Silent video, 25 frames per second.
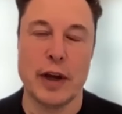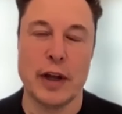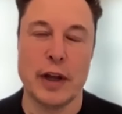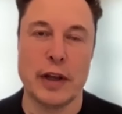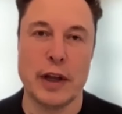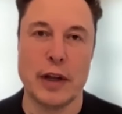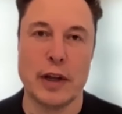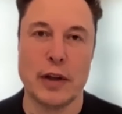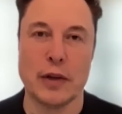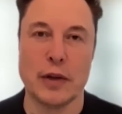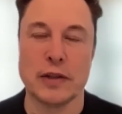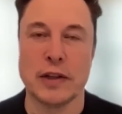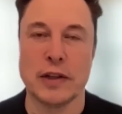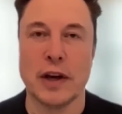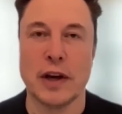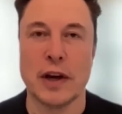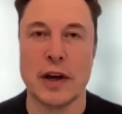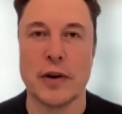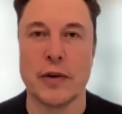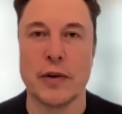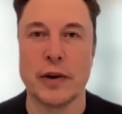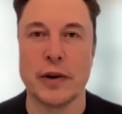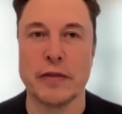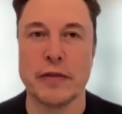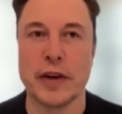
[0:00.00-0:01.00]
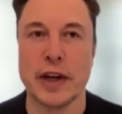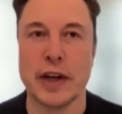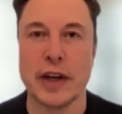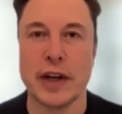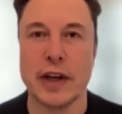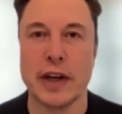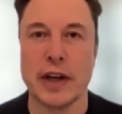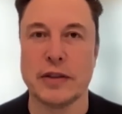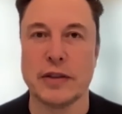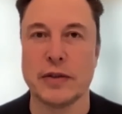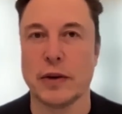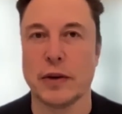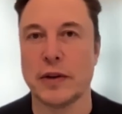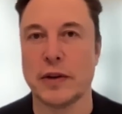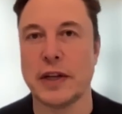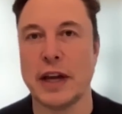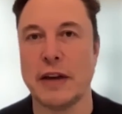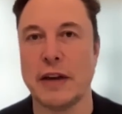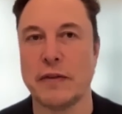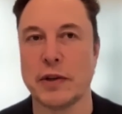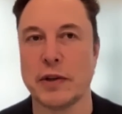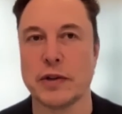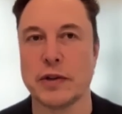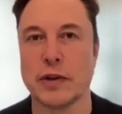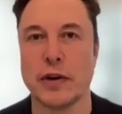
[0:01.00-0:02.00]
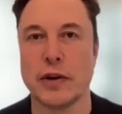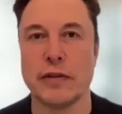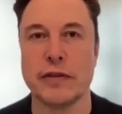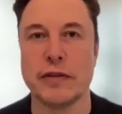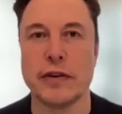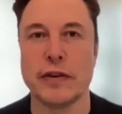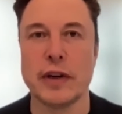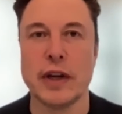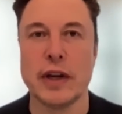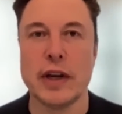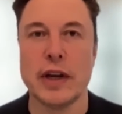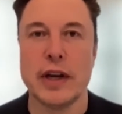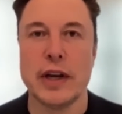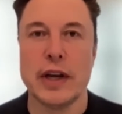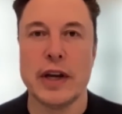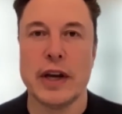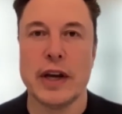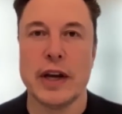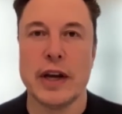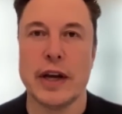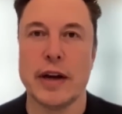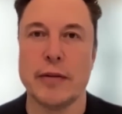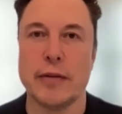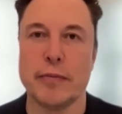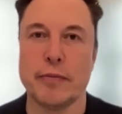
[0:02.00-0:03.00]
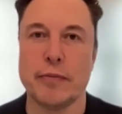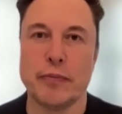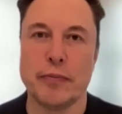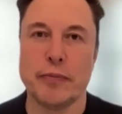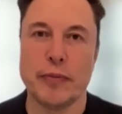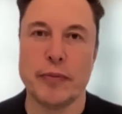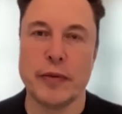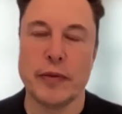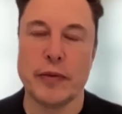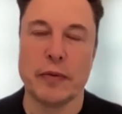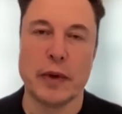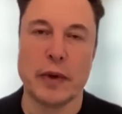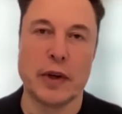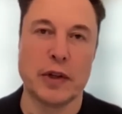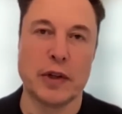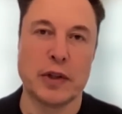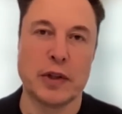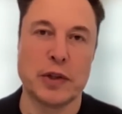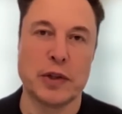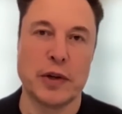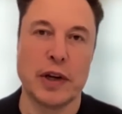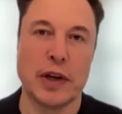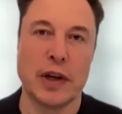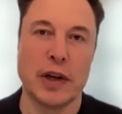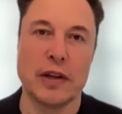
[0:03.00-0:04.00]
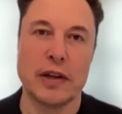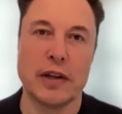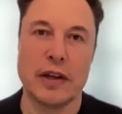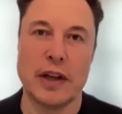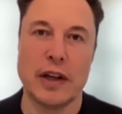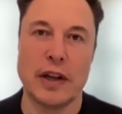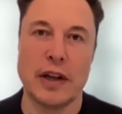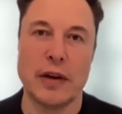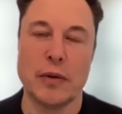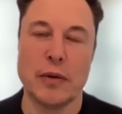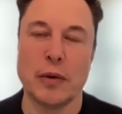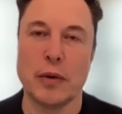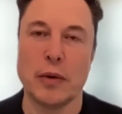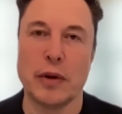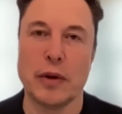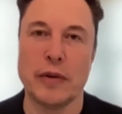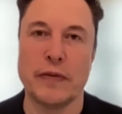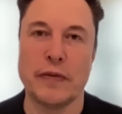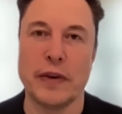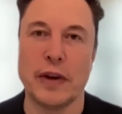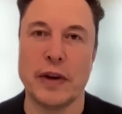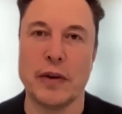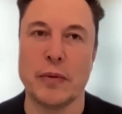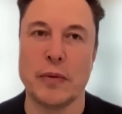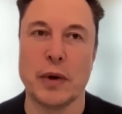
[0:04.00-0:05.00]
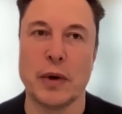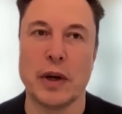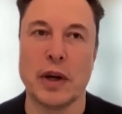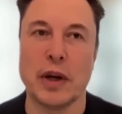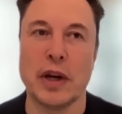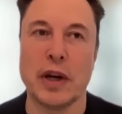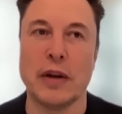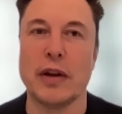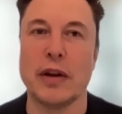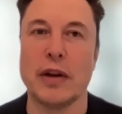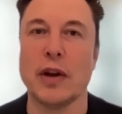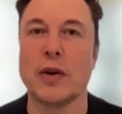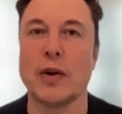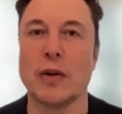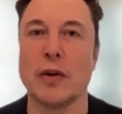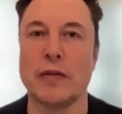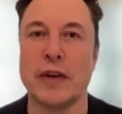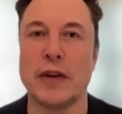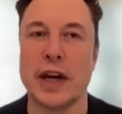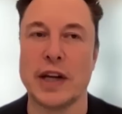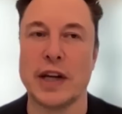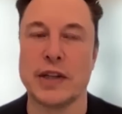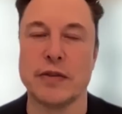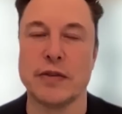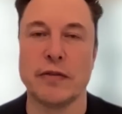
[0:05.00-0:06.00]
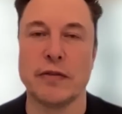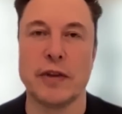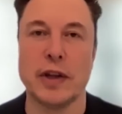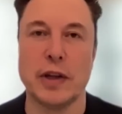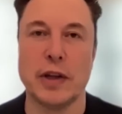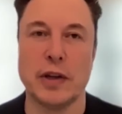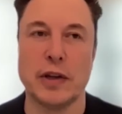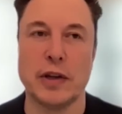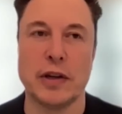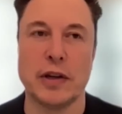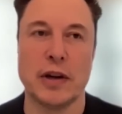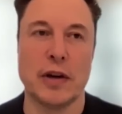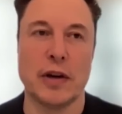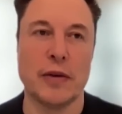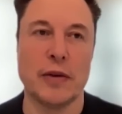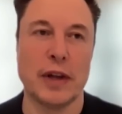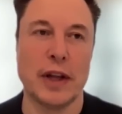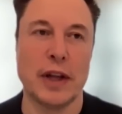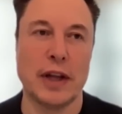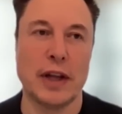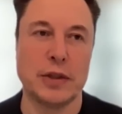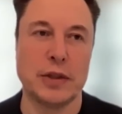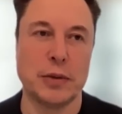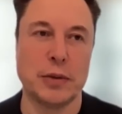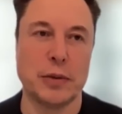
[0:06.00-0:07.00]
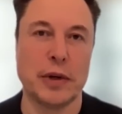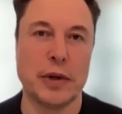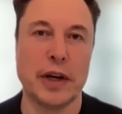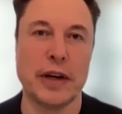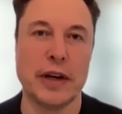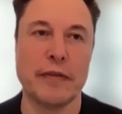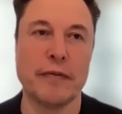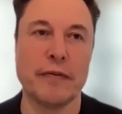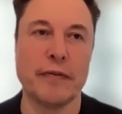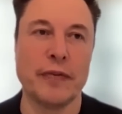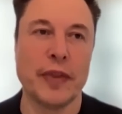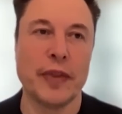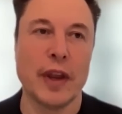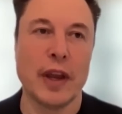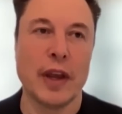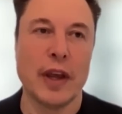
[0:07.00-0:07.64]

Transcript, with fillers: and then looks logarithmic and sort of tapers off um, because you're in a, in a local maximum that you did not realize you were in.